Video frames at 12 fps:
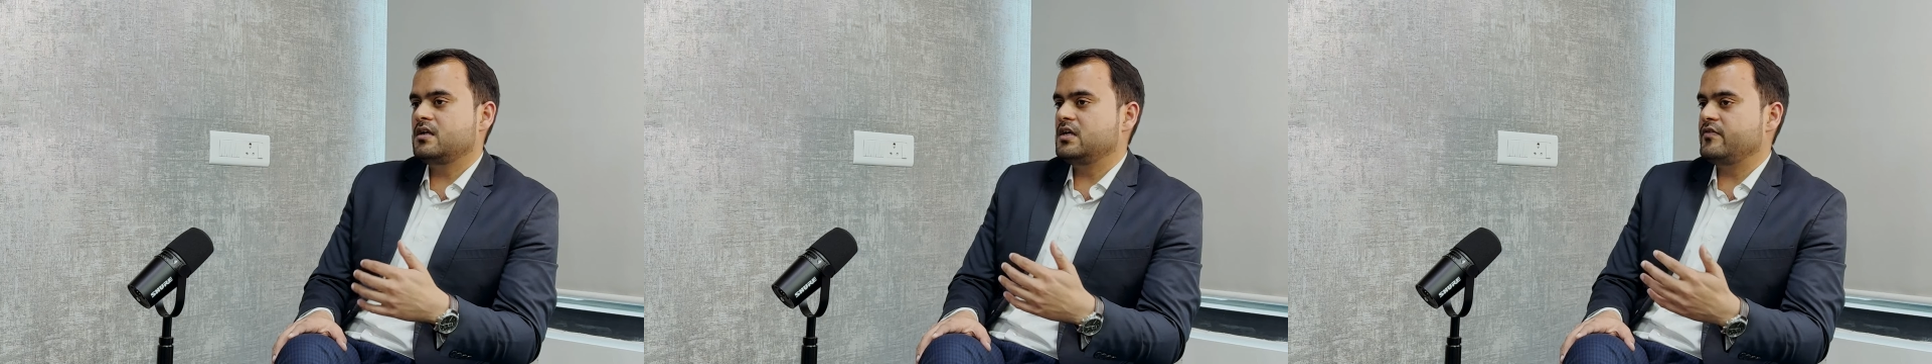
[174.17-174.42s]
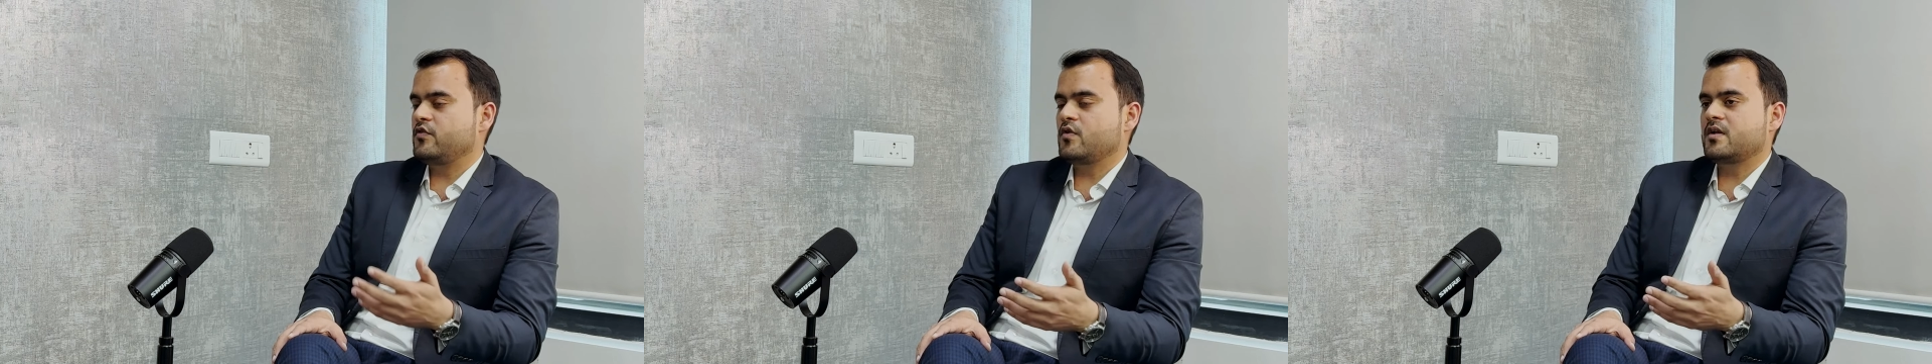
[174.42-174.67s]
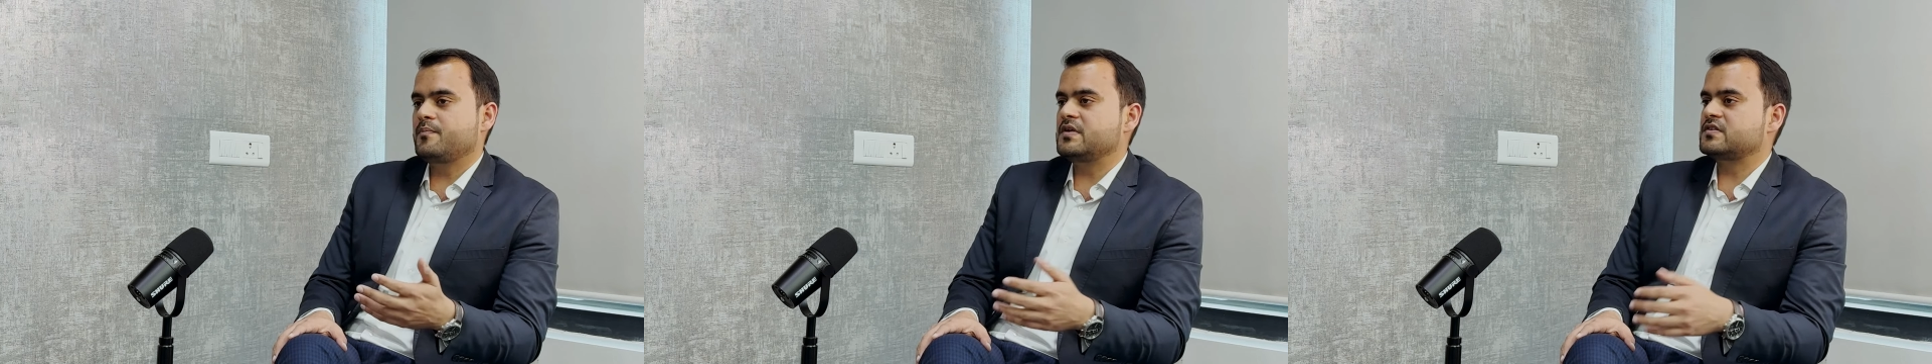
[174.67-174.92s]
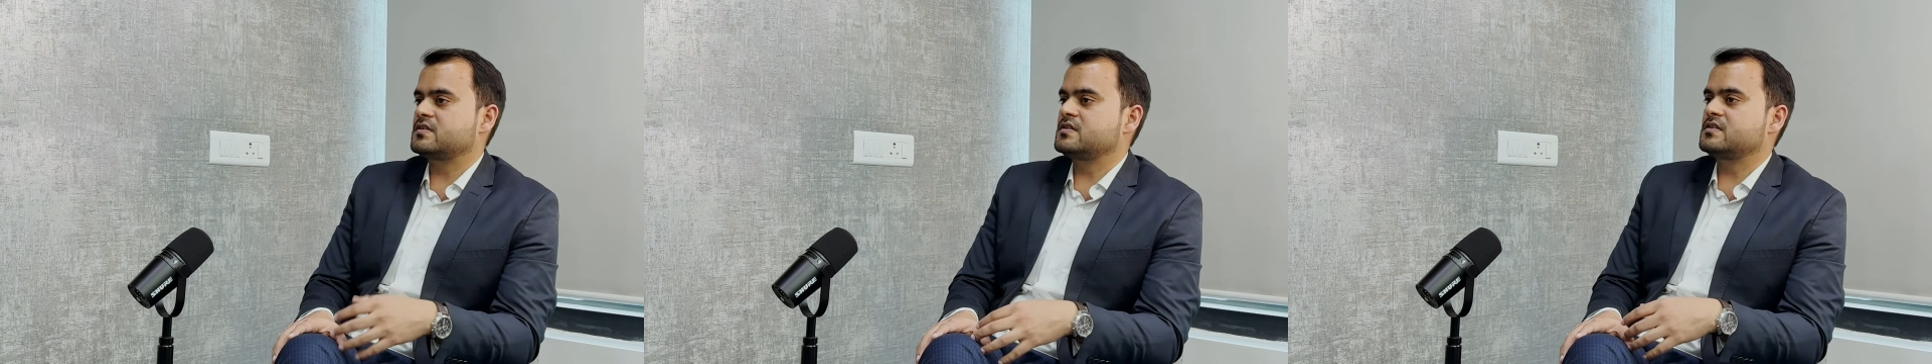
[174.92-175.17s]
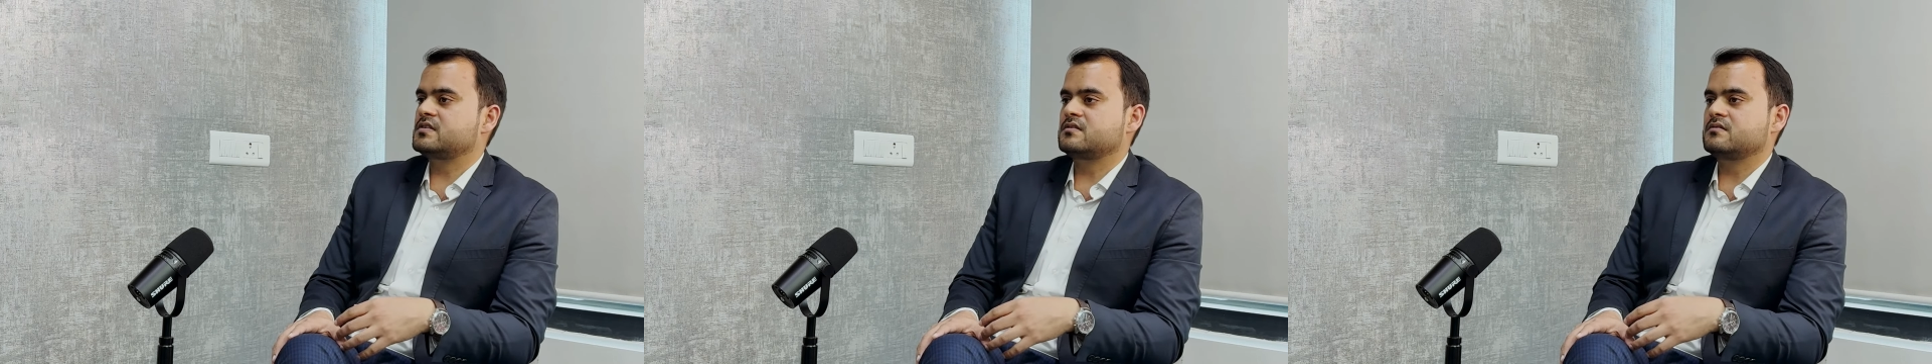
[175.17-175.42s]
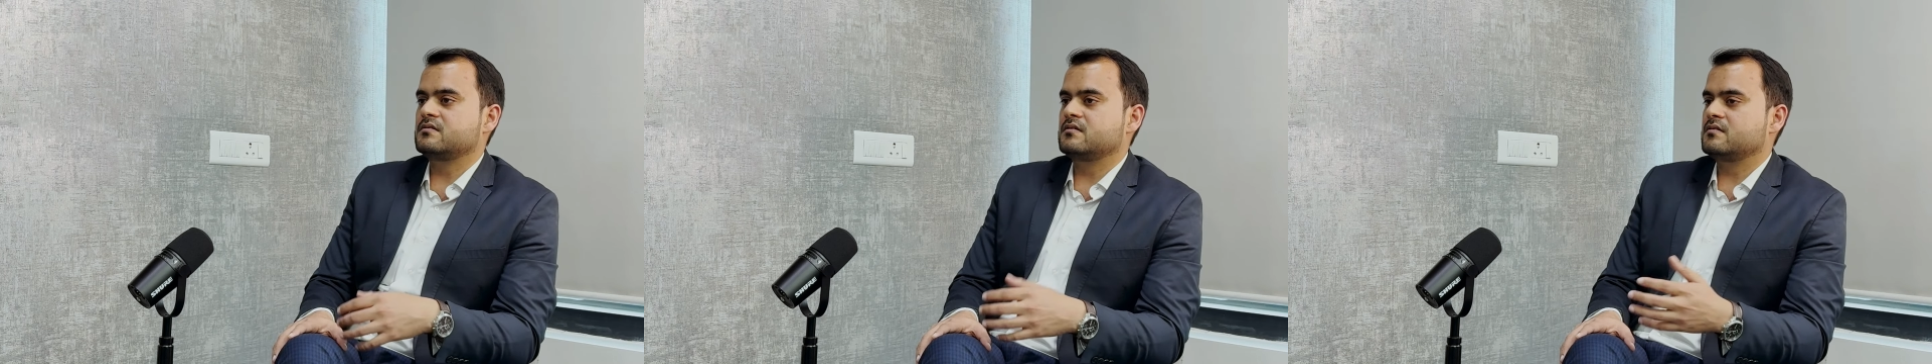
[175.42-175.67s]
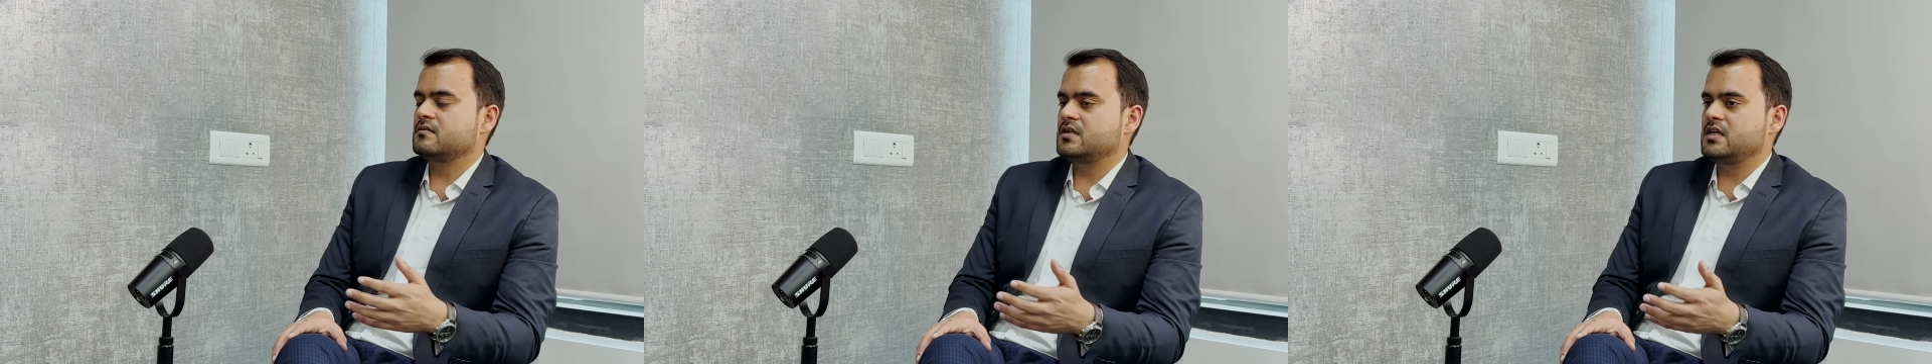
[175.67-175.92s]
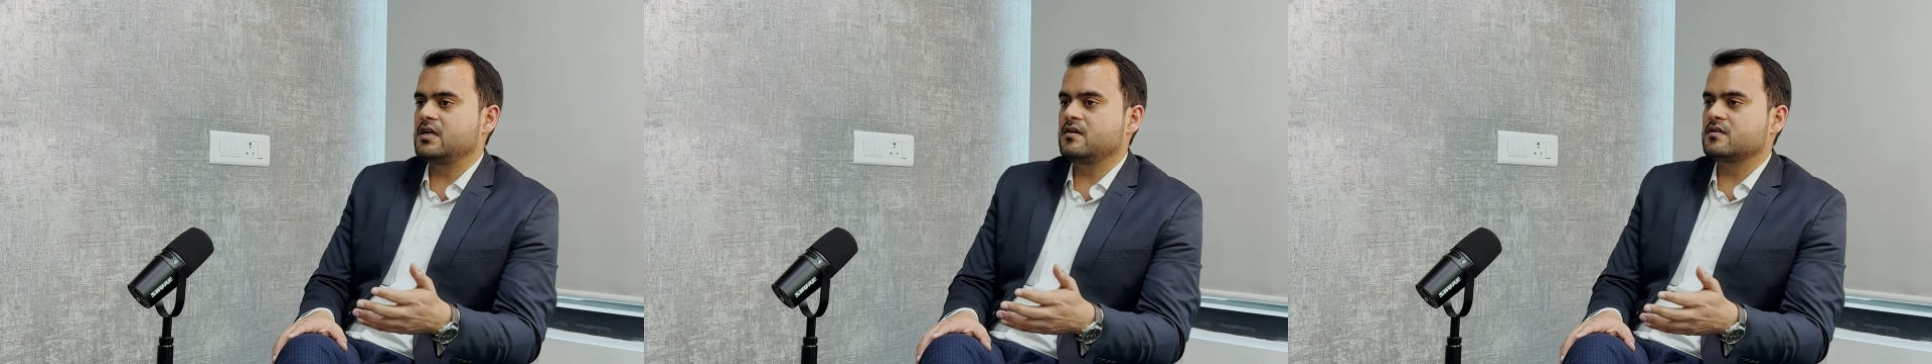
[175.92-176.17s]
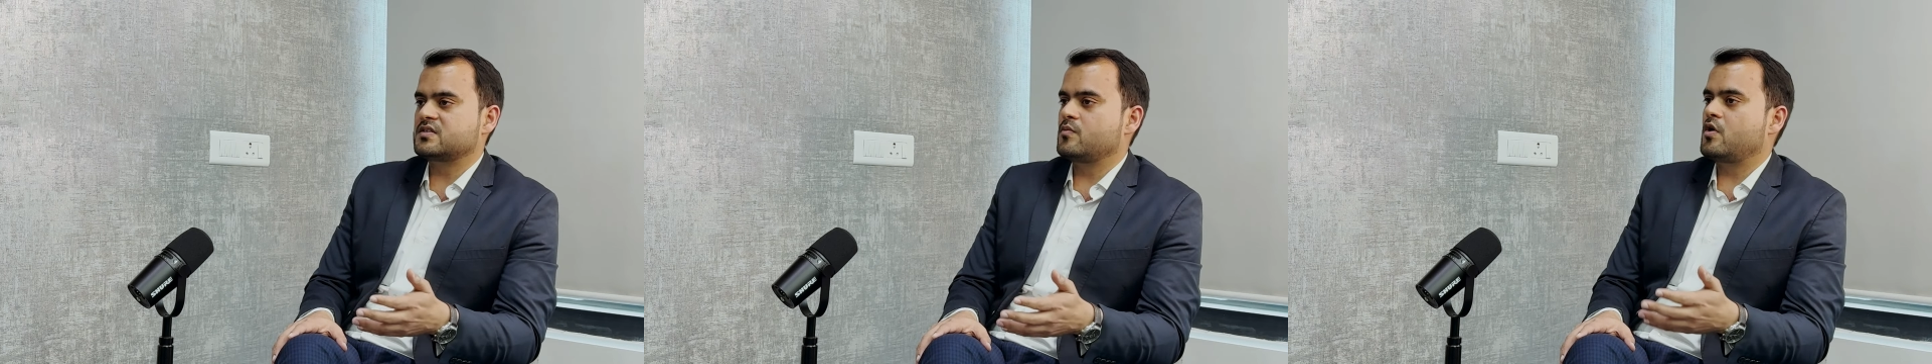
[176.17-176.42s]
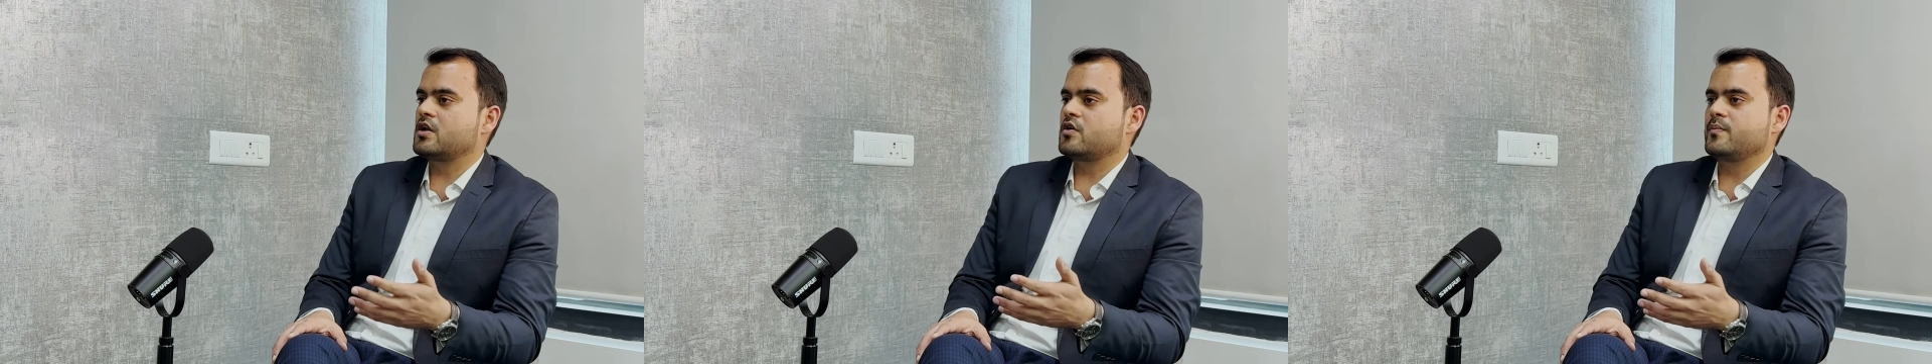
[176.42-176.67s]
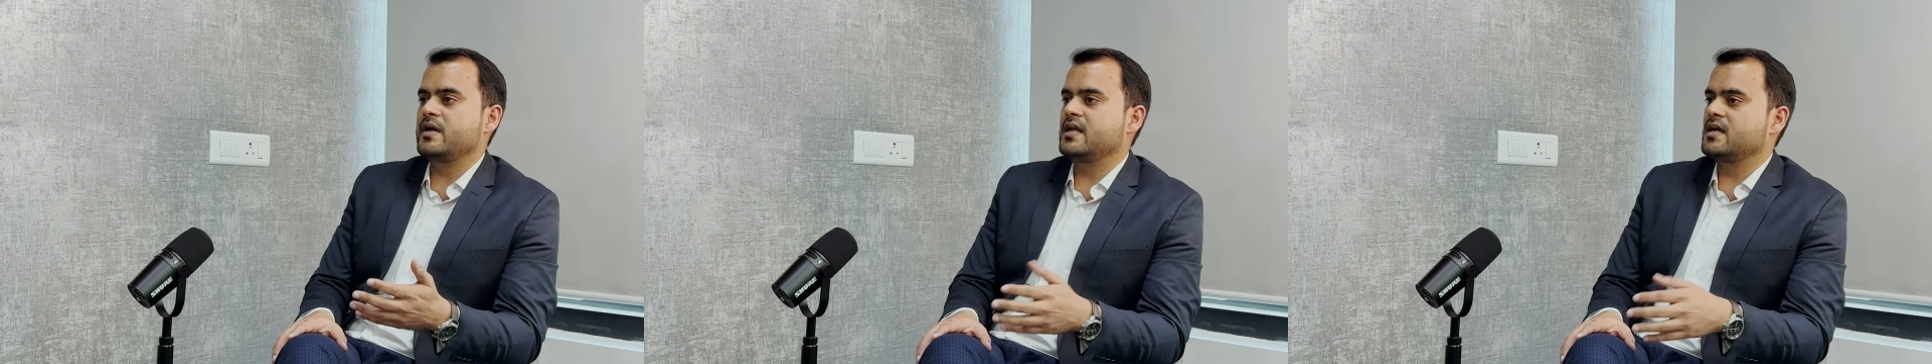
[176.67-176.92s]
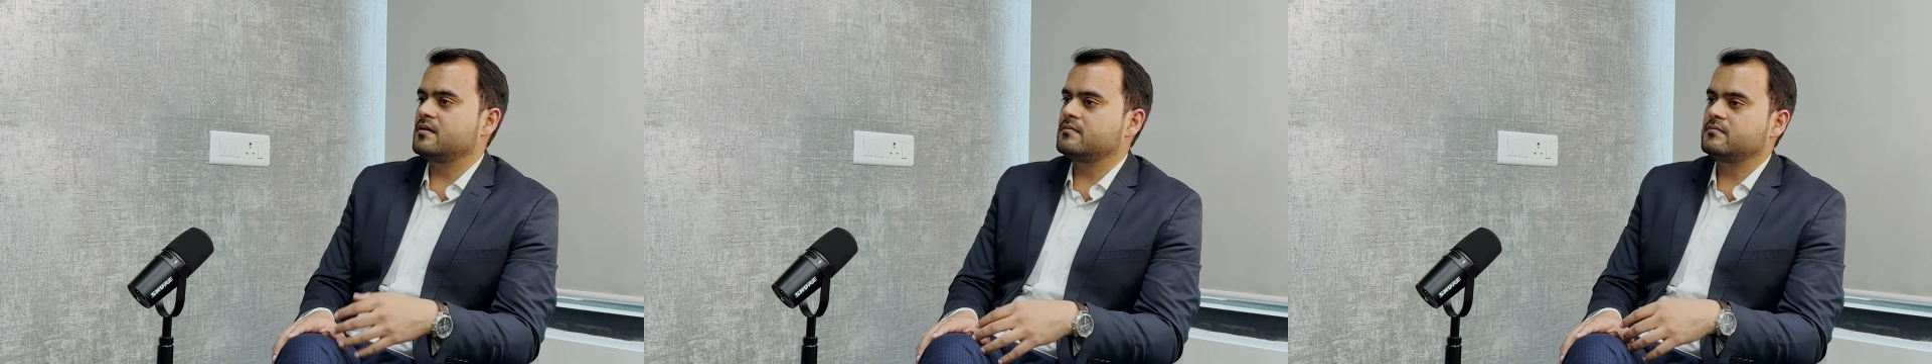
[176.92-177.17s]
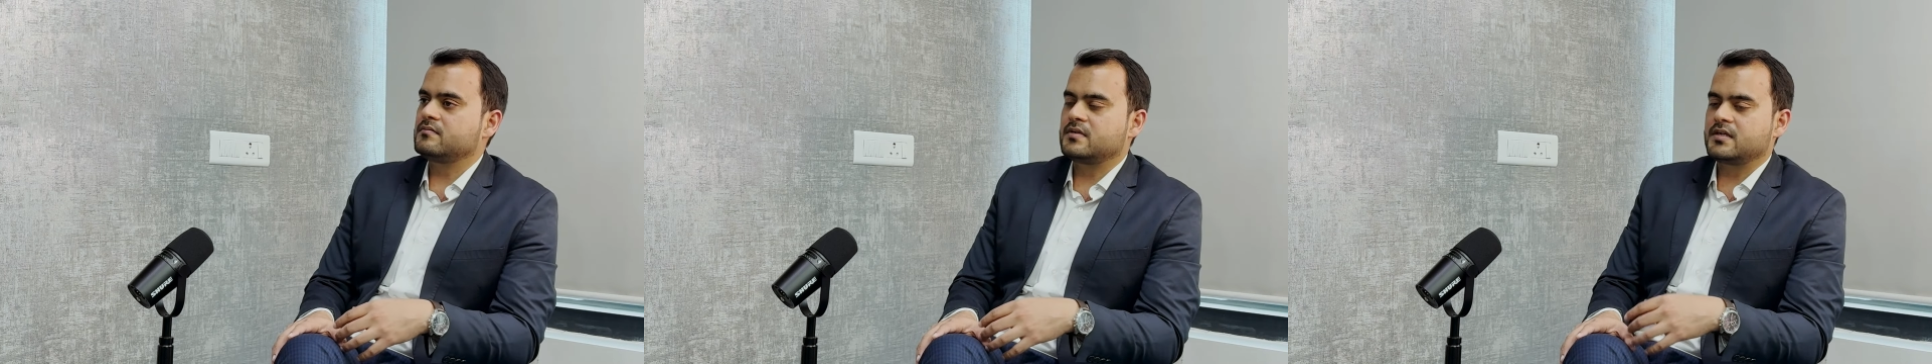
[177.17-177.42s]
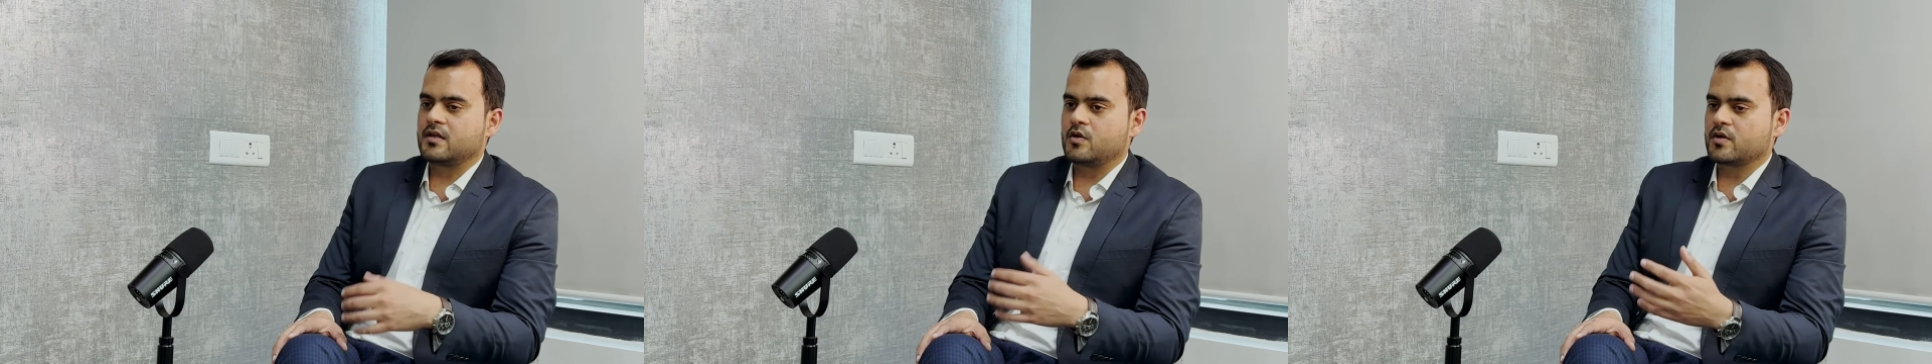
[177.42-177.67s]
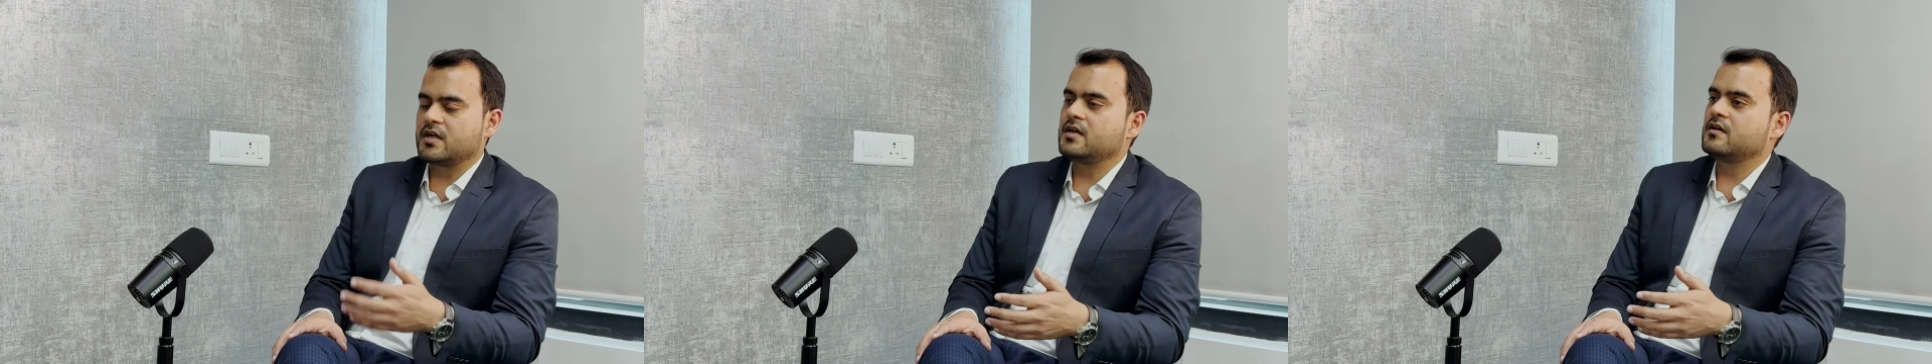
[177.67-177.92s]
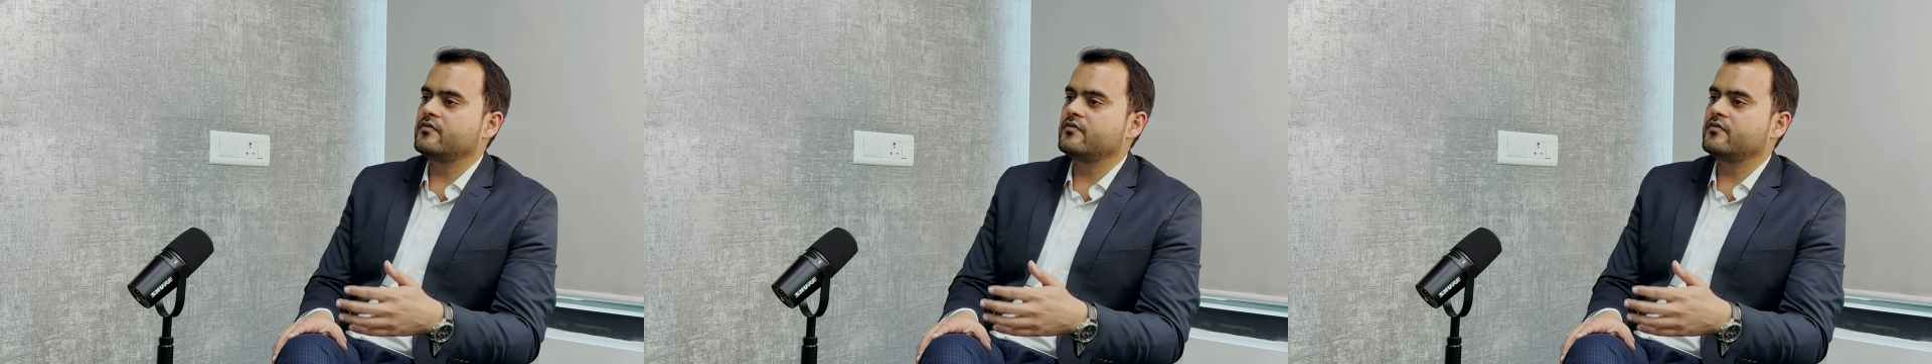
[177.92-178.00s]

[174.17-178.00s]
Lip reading: if you are a business, small or medium, are looking